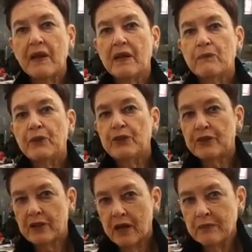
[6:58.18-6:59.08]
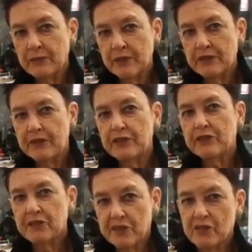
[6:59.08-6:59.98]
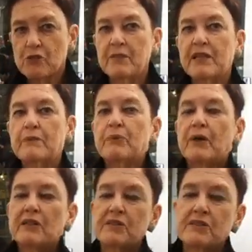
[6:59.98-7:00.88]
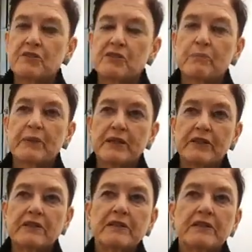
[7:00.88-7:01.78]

And when you're calmer, your decision-making processes are better.